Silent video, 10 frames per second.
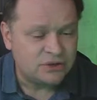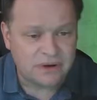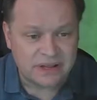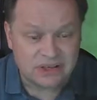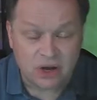
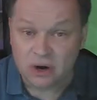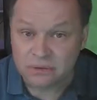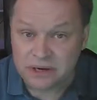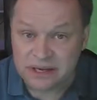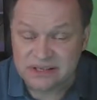that's
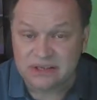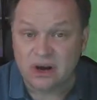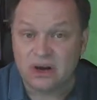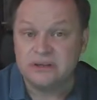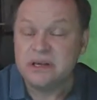already
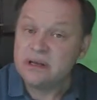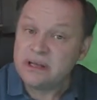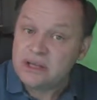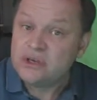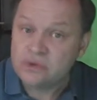installed
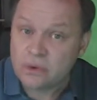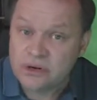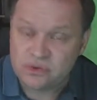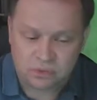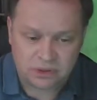in
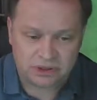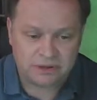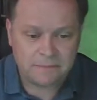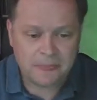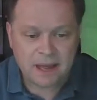Troy's world.
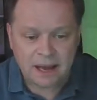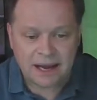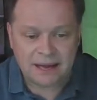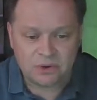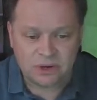
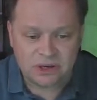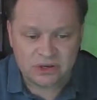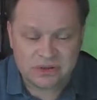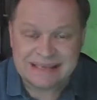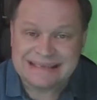I'm going to
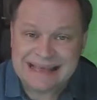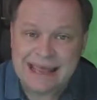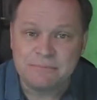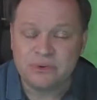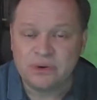do the
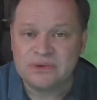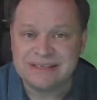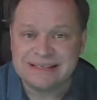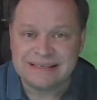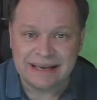same
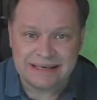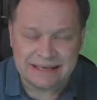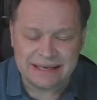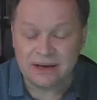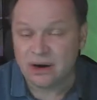process that I
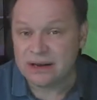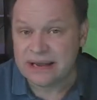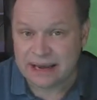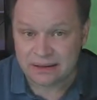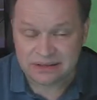did on
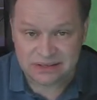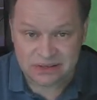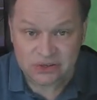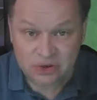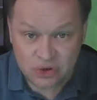
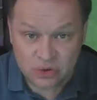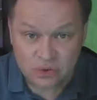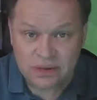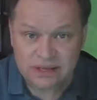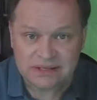Alice's
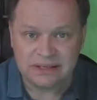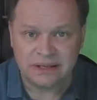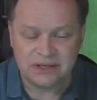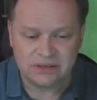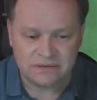new
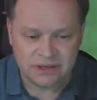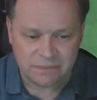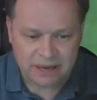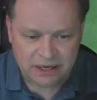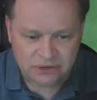installation of
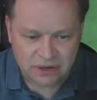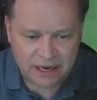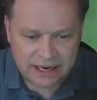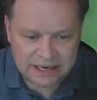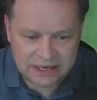Kleopatra.
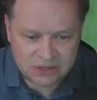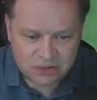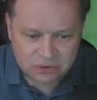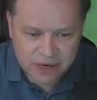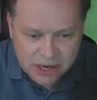I need to
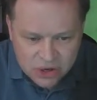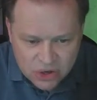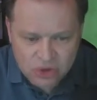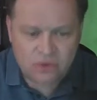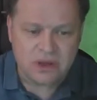create a
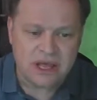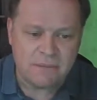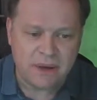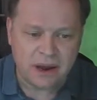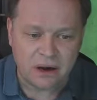new key
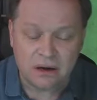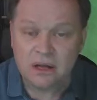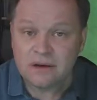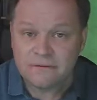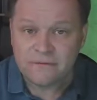pair
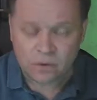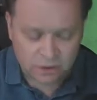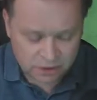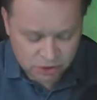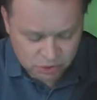
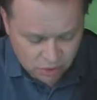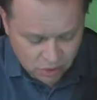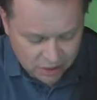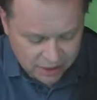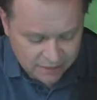for Troy.